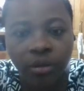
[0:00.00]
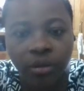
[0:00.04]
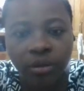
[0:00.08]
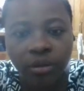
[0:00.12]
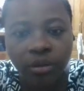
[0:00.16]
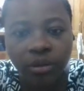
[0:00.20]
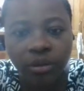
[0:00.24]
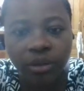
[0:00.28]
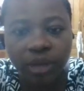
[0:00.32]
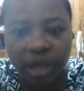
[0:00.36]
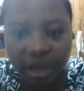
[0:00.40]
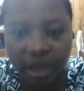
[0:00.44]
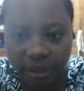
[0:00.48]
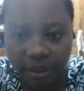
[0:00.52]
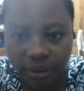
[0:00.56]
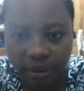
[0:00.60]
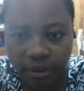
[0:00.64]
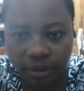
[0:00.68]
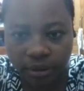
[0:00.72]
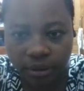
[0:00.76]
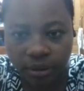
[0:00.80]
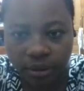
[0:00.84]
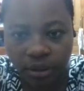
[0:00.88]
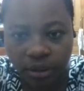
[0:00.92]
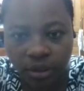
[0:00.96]
9.
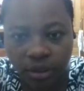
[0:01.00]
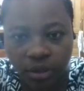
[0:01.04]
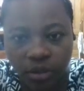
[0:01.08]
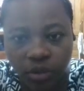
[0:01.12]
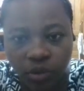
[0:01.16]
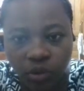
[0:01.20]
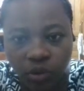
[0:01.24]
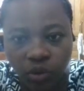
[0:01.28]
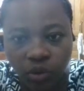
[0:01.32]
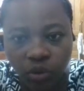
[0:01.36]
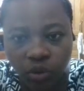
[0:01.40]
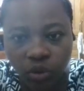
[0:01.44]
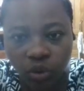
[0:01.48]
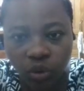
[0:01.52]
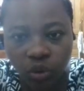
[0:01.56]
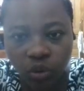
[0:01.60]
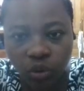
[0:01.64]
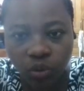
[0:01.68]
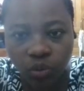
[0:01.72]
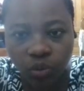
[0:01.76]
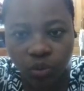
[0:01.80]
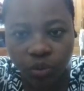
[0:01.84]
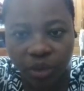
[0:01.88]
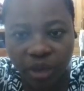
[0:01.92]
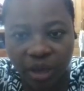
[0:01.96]
So
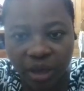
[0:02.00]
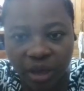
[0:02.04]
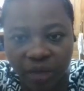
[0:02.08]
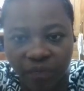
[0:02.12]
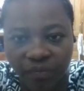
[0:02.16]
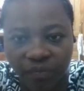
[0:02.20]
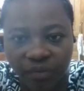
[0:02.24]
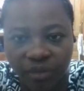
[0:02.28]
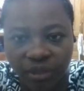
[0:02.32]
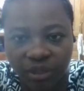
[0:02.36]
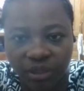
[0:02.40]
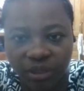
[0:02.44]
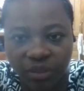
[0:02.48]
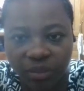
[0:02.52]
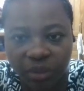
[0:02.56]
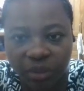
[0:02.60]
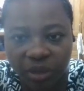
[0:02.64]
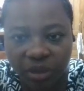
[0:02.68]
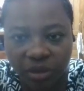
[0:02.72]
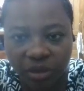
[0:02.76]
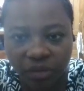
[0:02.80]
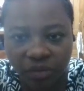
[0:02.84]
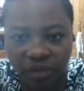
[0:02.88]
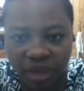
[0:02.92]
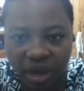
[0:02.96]
we have this
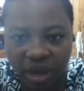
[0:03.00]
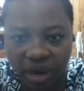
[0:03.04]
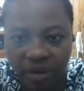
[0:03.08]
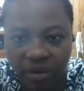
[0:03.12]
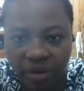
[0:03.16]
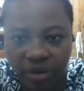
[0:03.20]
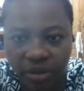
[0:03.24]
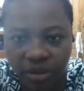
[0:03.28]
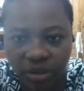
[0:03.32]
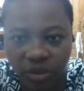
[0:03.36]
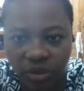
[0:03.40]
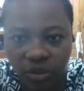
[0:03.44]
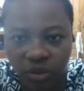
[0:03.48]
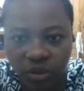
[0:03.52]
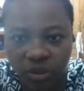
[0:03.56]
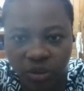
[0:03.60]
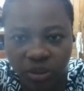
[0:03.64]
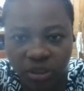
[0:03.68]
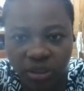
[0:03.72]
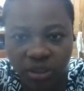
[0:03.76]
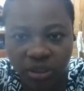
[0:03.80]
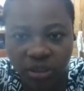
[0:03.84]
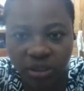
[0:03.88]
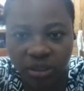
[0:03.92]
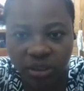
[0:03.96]
part of the array is
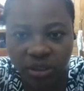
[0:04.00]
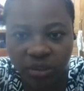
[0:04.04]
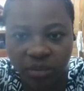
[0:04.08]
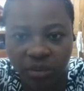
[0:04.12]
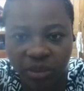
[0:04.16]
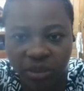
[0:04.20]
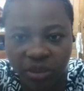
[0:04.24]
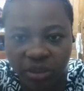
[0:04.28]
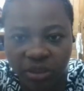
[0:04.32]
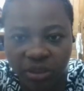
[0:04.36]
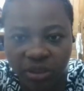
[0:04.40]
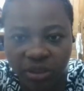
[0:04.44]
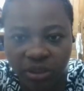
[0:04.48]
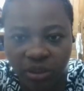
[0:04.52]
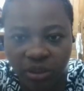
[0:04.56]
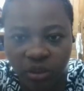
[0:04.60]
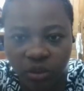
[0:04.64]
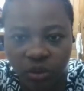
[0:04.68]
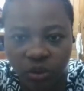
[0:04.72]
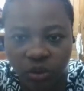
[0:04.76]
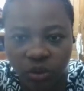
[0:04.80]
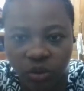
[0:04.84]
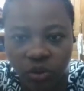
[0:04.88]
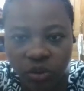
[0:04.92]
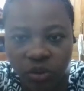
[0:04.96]
sorted, this part is the
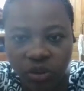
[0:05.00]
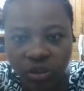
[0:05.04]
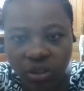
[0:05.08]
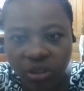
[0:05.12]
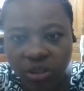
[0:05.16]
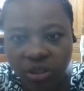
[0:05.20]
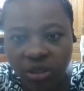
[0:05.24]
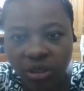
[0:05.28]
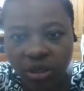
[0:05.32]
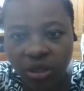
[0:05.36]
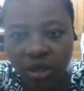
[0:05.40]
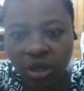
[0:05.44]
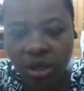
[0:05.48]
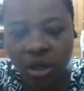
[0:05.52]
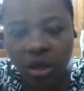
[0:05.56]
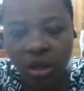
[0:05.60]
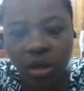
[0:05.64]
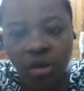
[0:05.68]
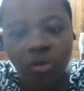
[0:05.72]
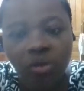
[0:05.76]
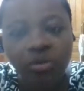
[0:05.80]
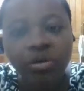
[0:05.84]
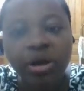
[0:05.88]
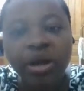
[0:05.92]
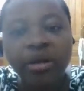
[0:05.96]
unsorted.
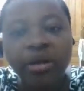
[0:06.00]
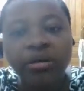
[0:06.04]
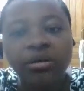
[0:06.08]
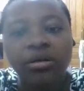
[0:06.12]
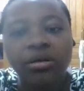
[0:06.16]
All right,